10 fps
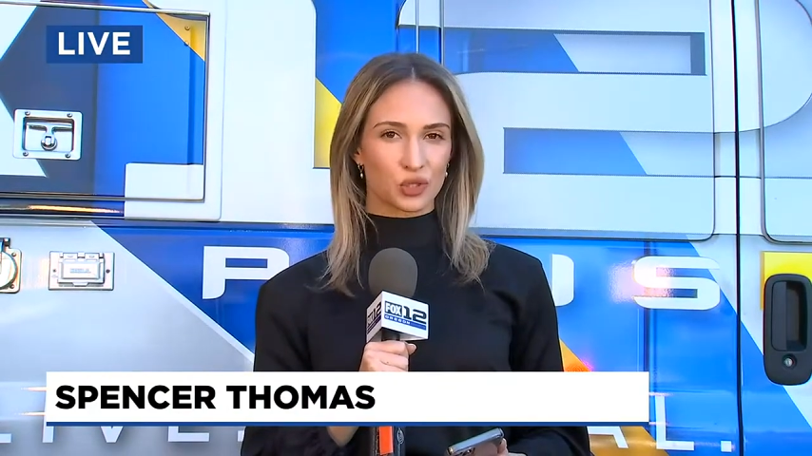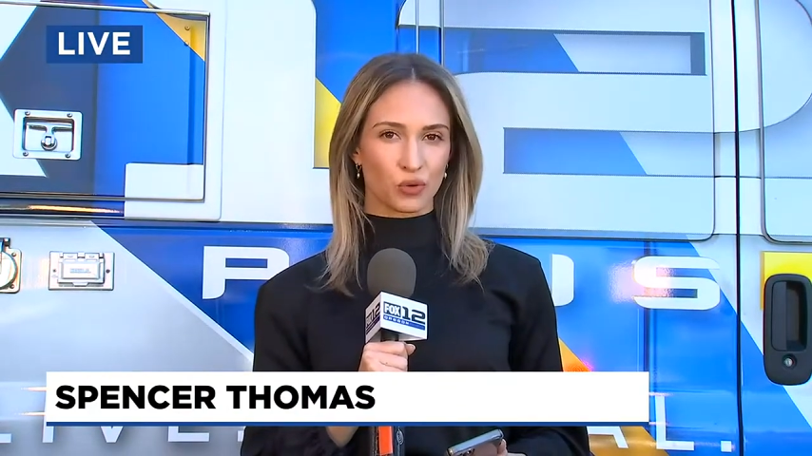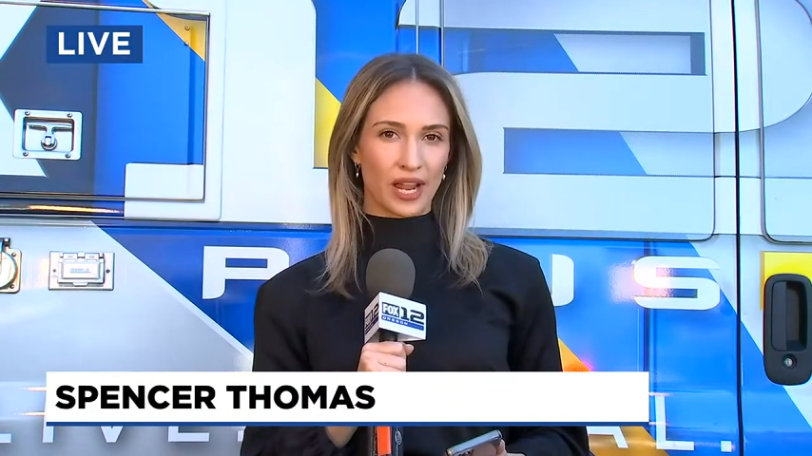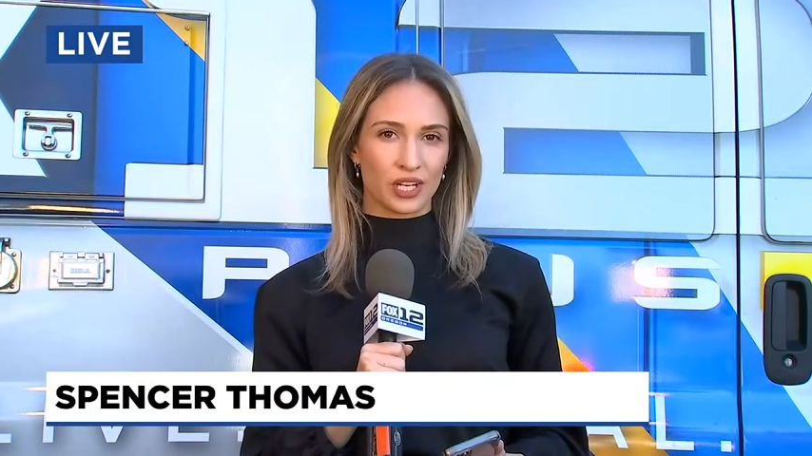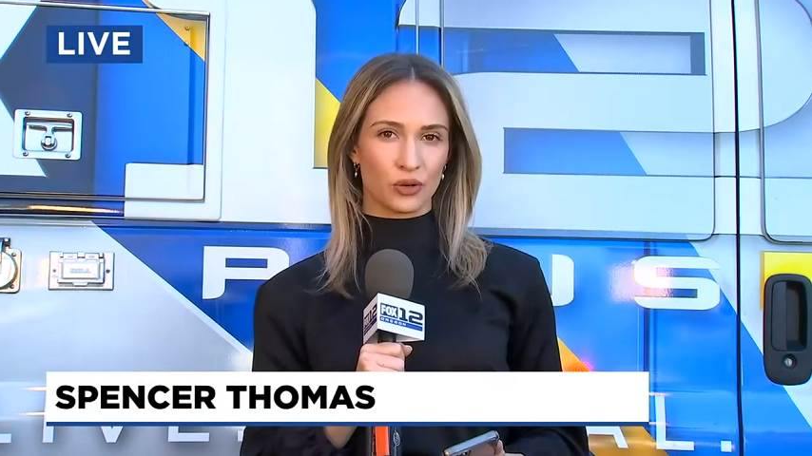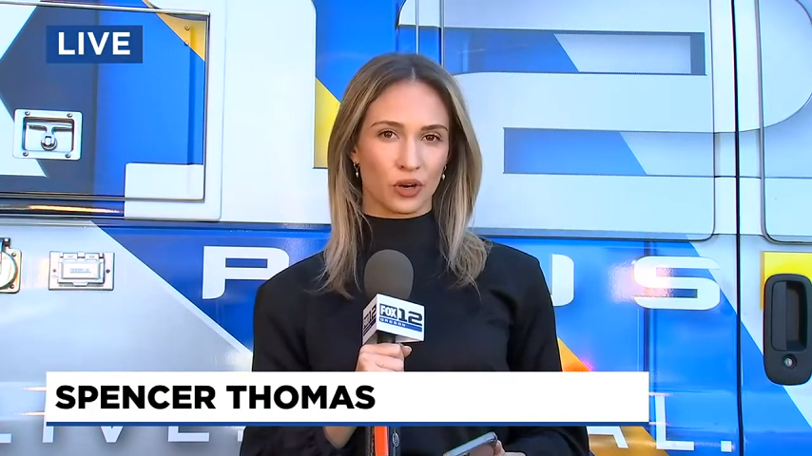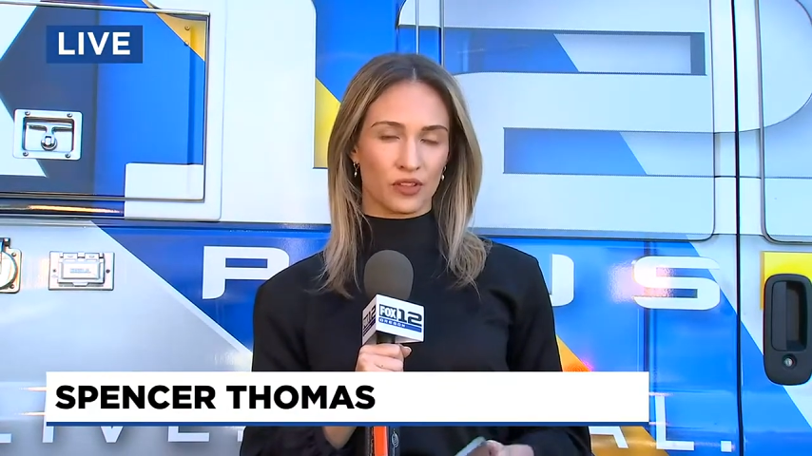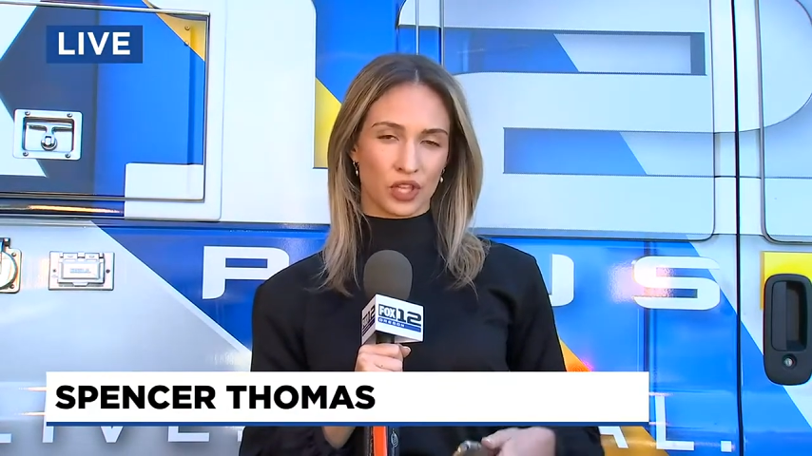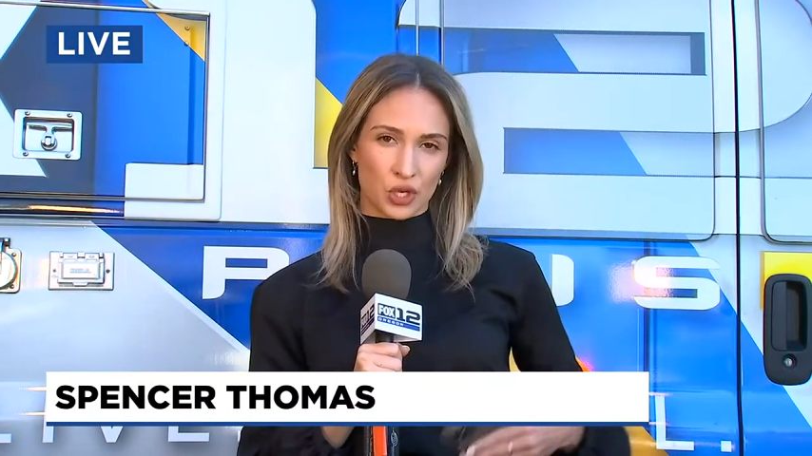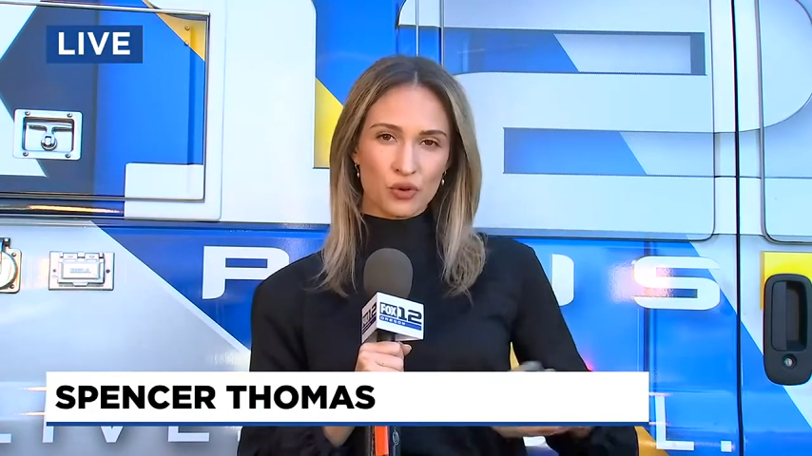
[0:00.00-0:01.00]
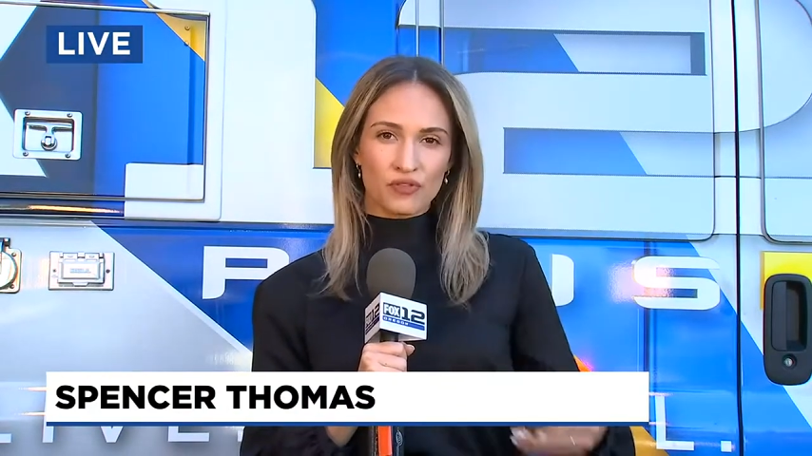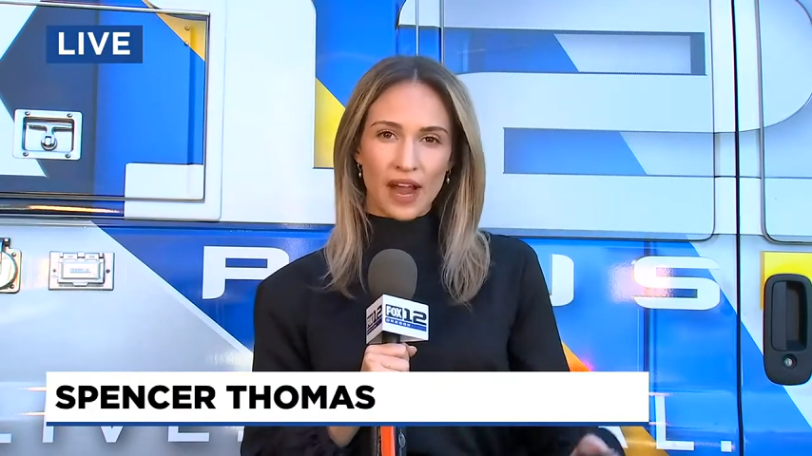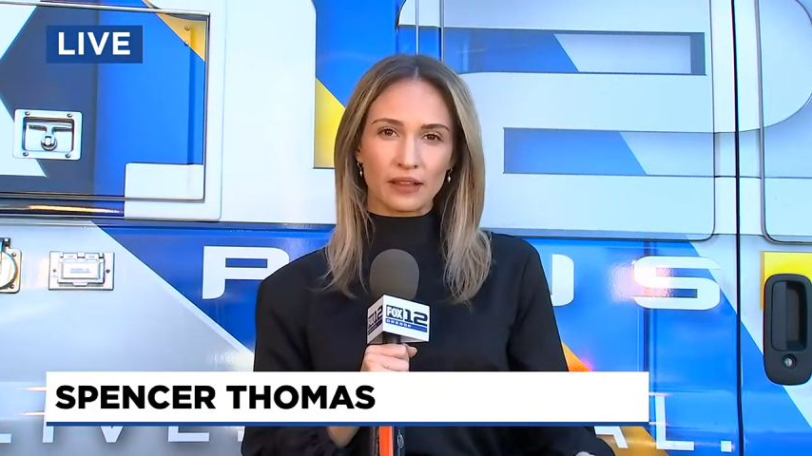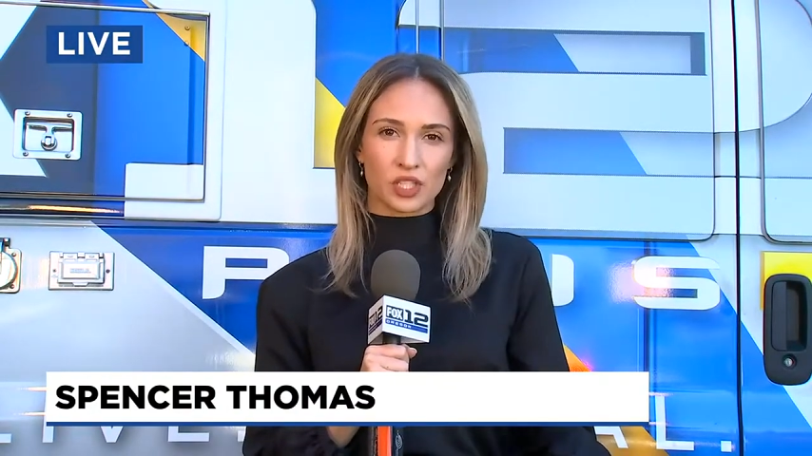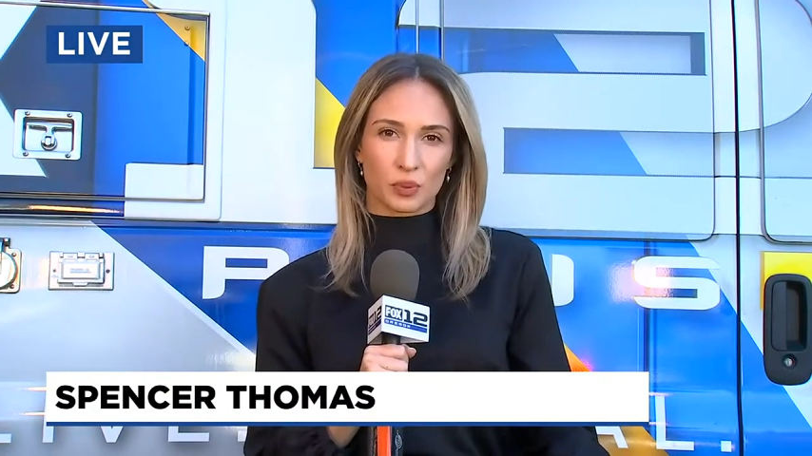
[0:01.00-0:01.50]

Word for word: Right, Nora. The Youth Violence